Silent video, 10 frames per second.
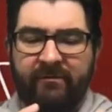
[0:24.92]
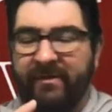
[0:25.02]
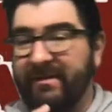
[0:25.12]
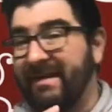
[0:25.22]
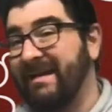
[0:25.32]

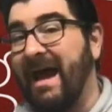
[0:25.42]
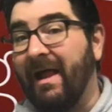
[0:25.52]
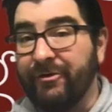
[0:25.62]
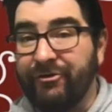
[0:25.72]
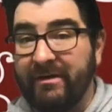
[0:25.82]
the
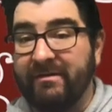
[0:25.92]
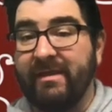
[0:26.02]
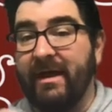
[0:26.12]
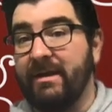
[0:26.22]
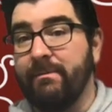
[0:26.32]
technologies
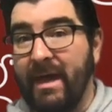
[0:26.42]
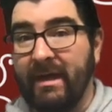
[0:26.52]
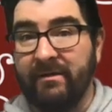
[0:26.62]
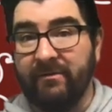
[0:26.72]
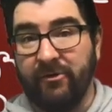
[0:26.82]
that
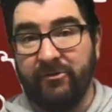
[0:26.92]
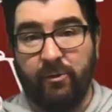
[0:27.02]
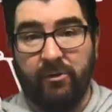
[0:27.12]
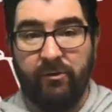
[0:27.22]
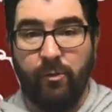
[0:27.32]
impacted the First
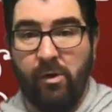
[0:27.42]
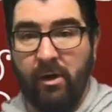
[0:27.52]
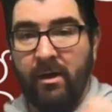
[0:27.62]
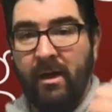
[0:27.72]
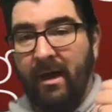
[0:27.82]
World
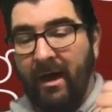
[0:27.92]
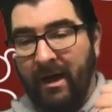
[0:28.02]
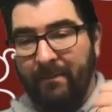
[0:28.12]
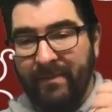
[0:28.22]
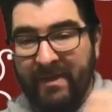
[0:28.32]
War
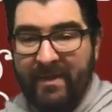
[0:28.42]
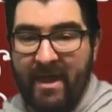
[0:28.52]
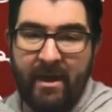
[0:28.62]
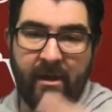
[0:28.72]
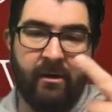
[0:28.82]
in the
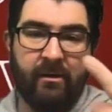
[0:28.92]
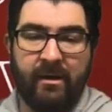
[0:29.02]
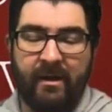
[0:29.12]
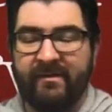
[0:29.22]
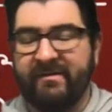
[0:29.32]
air,
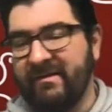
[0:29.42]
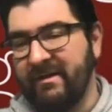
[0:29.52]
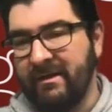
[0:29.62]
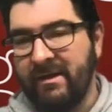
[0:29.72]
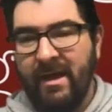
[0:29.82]
on the
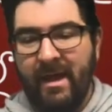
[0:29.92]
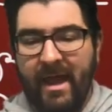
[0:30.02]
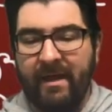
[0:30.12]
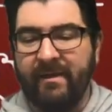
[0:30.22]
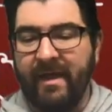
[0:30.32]
sea,
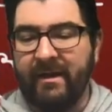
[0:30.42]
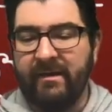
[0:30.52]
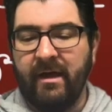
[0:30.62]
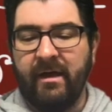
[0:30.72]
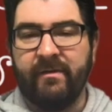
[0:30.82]
and
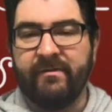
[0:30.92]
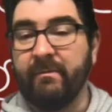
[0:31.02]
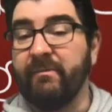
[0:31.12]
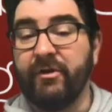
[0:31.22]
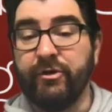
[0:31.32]
then
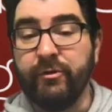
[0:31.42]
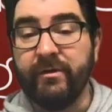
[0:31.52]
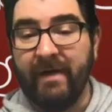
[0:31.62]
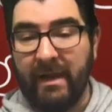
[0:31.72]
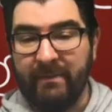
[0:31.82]
some of the new
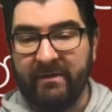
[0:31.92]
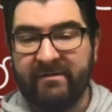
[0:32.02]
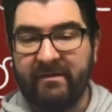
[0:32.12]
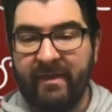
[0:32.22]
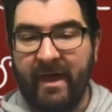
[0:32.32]

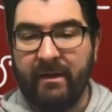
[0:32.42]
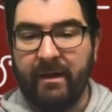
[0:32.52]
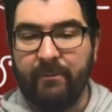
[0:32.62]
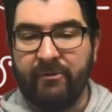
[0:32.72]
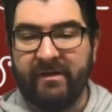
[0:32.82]
developments
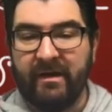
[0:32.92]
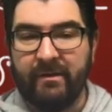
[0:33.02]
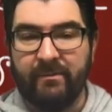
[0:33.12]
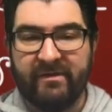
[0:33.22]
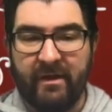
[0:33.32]
that presented
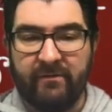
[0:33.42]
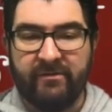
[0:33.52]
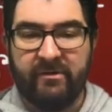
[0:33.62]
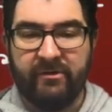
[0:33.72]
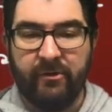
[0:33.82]

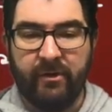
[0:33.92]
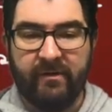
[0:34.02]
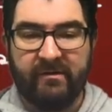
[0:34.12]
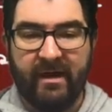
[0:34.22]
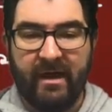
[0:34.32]
themselves during
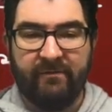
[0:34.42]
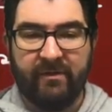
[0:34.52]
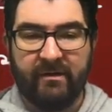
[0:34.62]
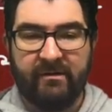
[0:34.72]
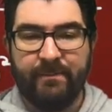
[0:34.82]
this
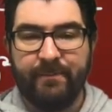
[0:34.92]
conflict.